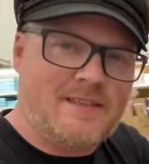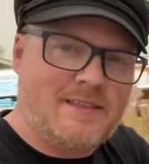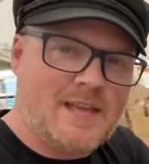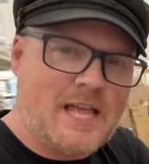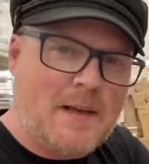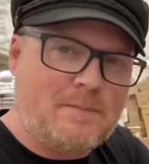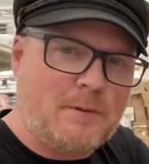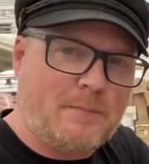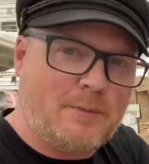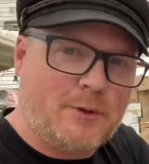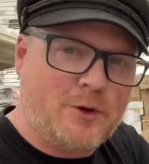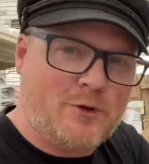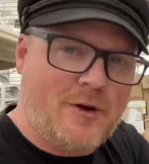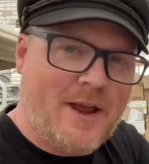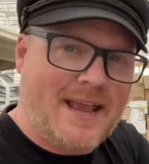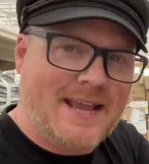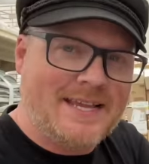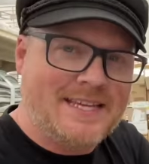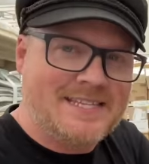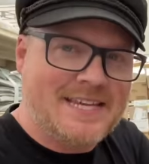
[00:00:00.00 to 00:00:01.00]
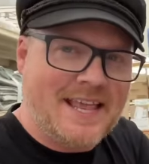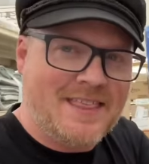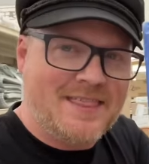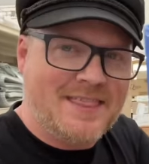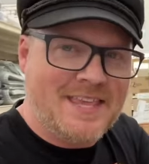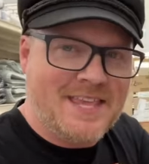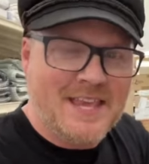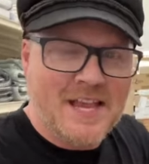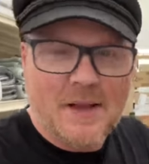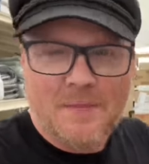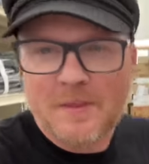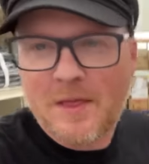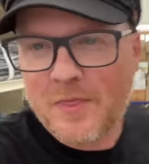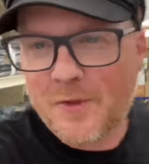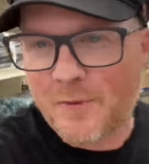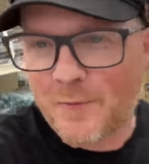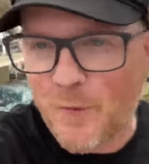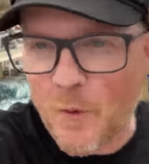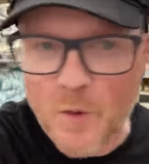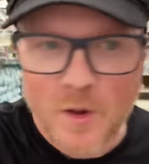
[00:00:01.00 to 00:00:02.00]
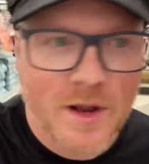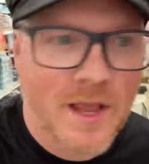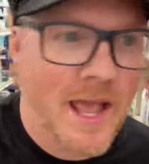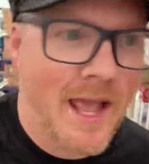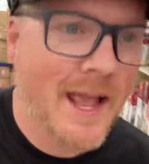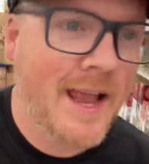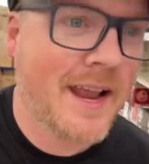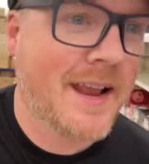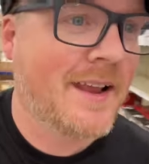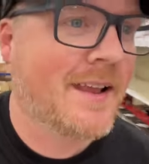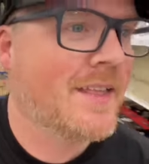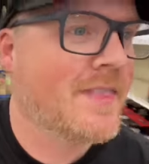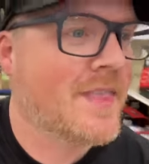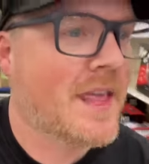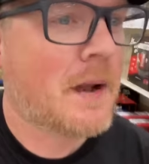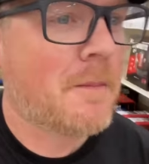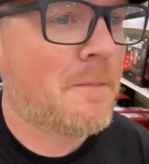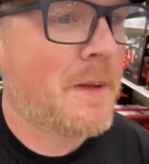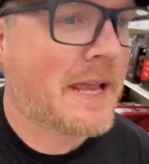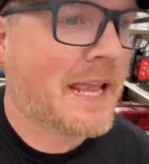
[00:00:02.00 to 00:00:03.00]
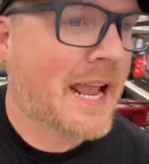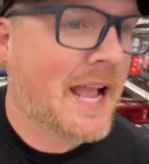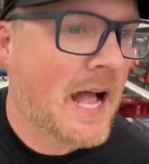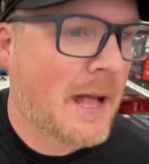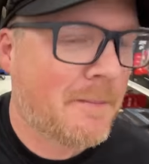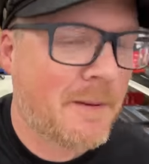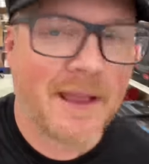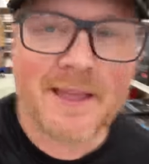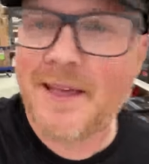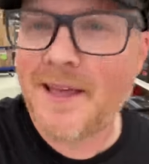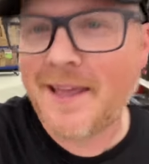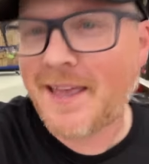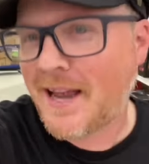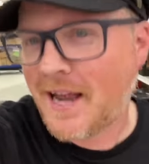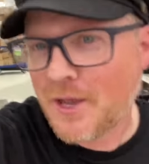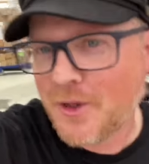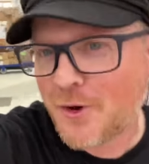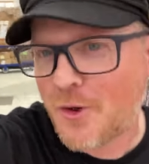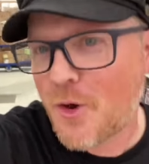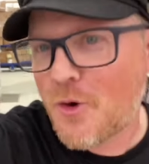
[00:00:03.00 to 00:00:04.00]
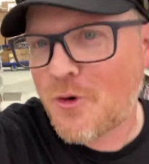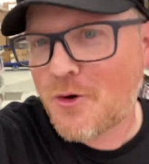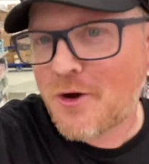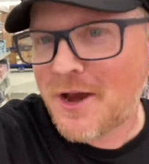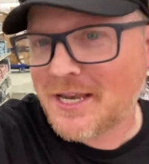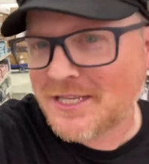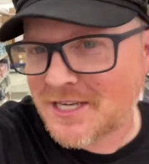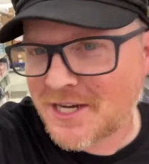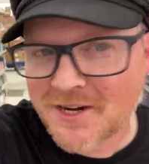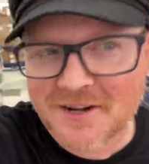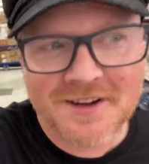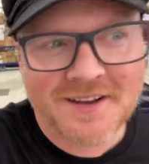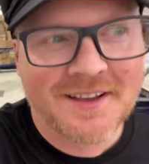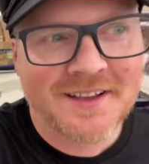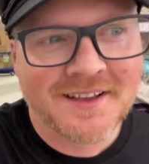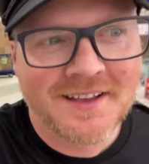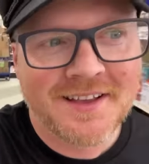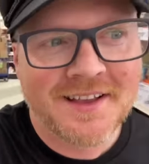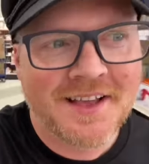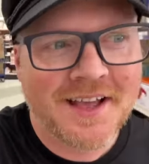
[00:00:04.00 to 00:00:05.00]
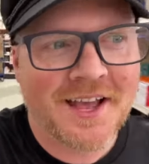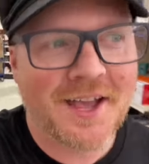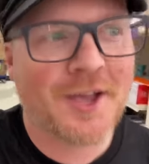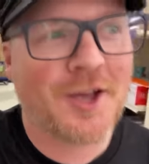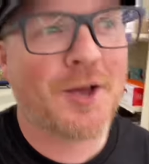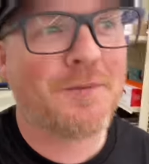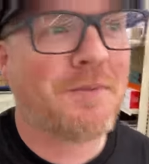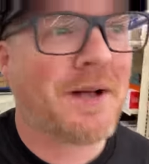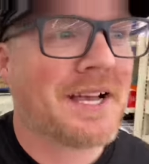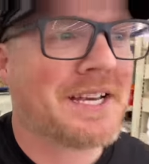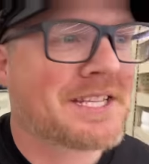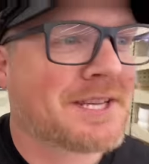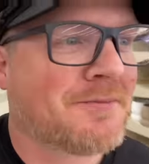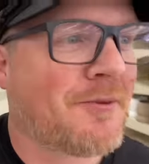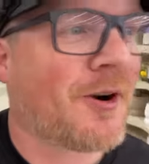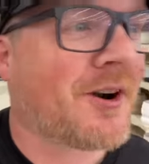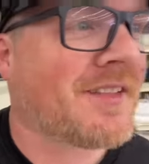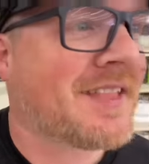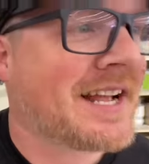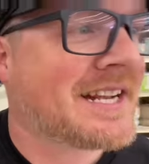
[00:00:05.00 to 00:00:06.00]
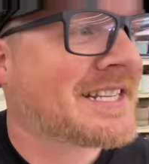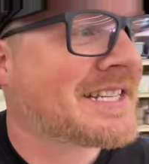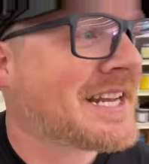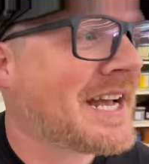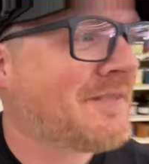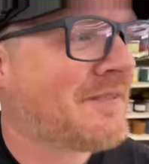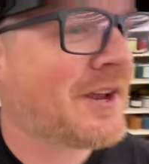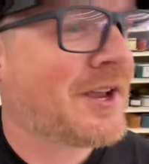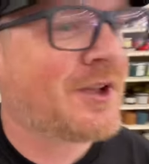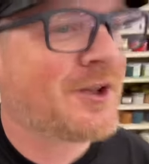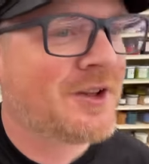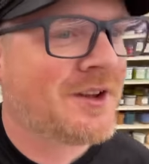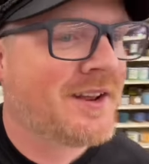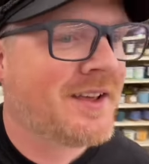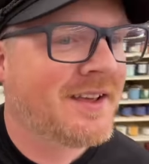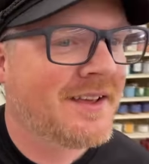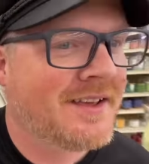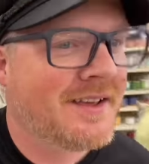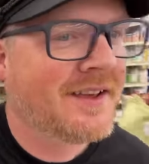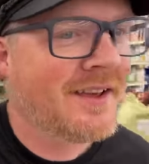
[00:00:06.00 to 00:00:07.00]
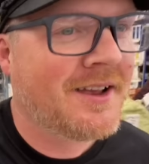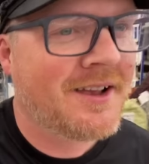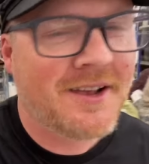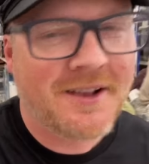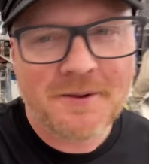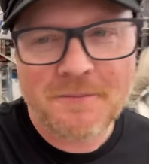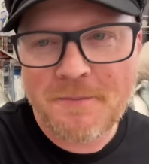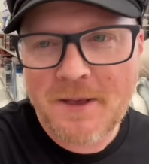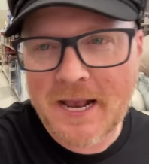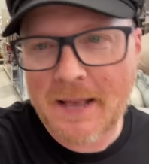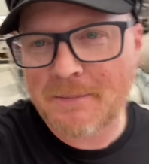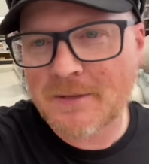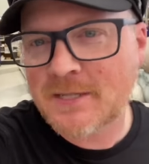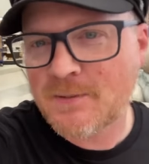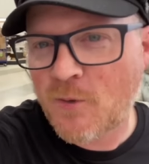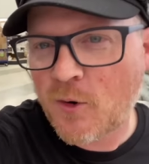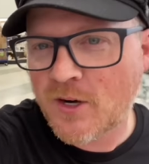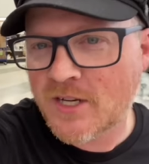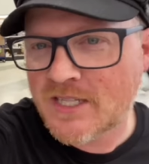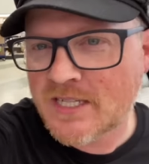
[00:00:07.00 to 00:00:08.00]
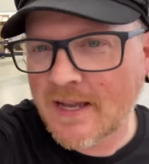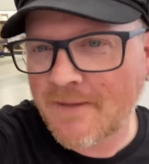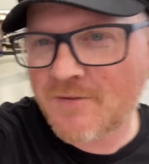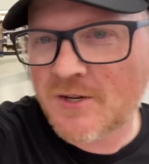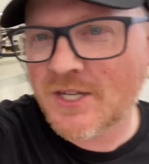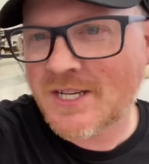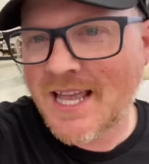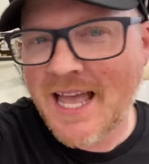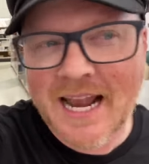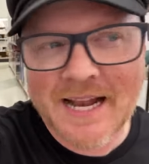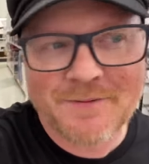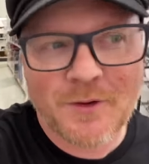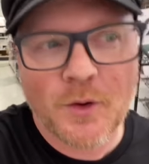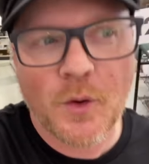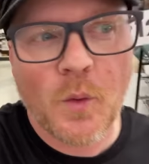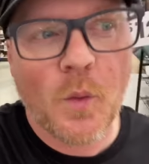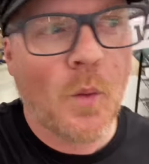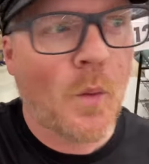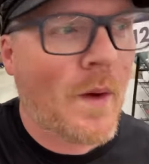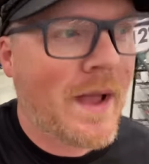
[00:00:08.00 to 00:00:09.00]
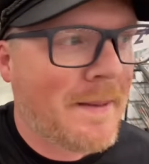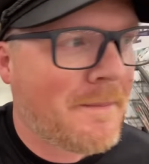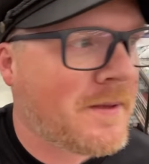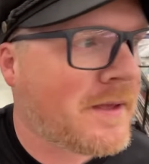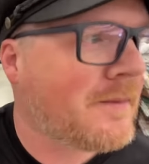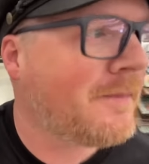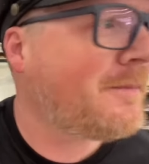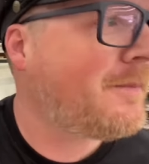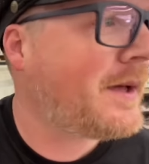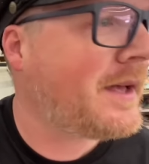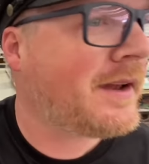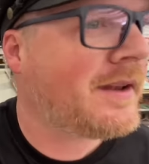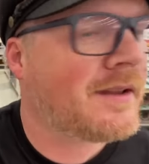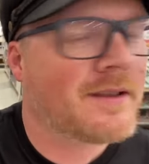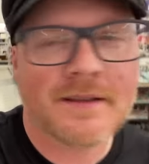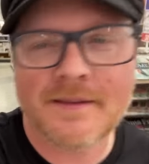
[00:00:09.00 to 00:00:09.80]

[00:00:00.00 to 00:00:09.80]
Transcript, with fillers: the couple Blu-rays and the um, and the 4K that I'm picking up. I, again, I could go crazier. I could buy some more of that stuff. I could pick up some more stuff just kind of on a whim, but